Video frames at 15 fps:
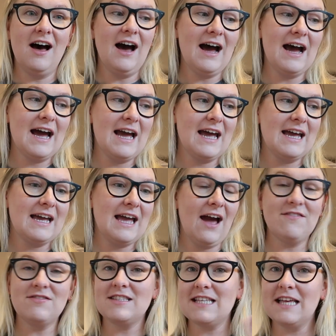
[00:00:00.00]
I
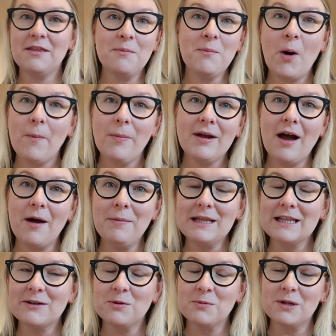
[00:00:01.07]
have seen them popping up
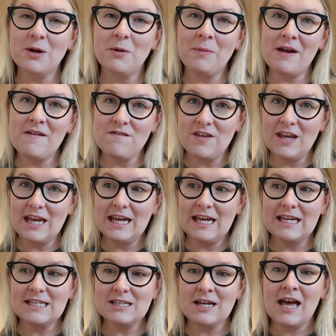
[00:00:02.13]
a little bit on my
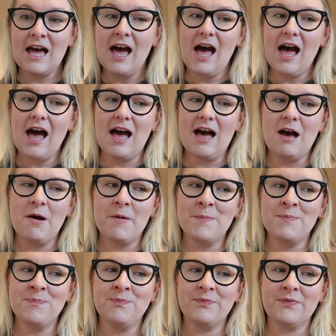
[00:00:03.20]
feed
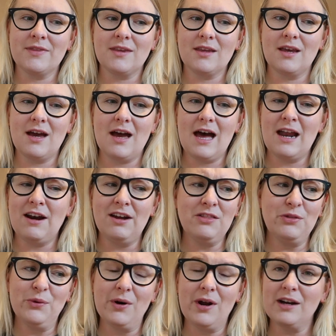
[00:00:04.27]
and I
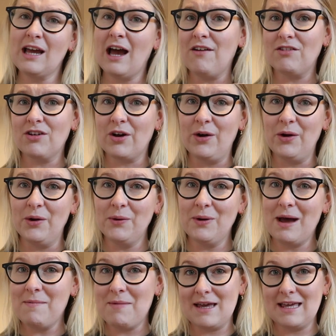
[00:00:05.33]
thought I'd have a go
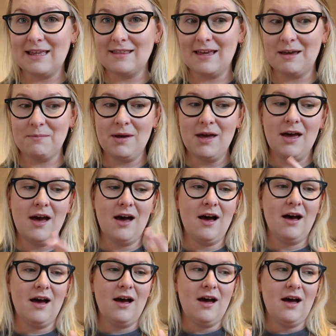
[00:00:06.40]
at making them.
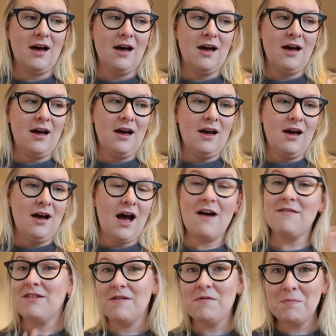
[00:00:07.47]

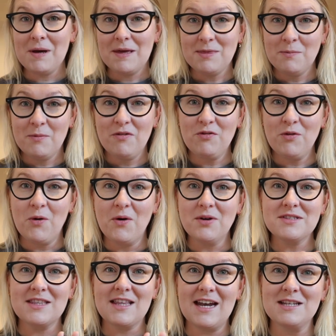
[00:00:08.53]
I've never made them before,
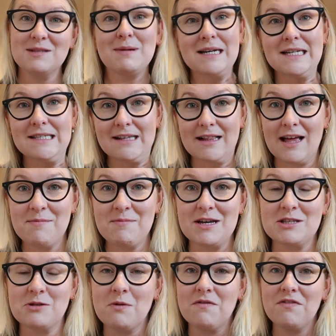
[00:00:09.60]
so that is my
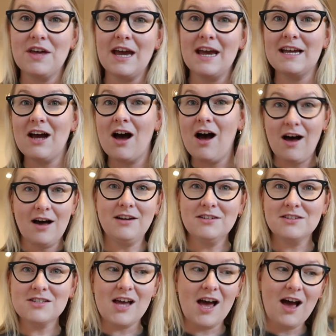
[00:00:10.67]
disclaimer. So if they
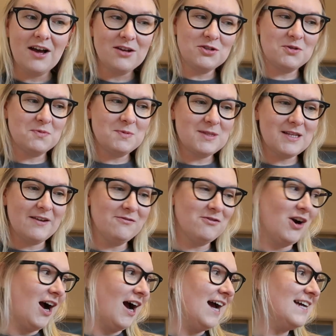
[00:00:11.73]
aren't 100%
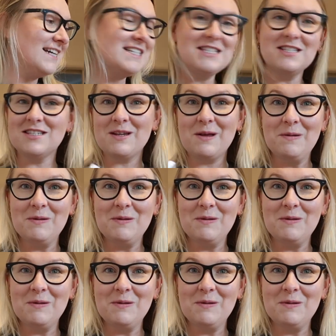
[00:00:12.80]
right,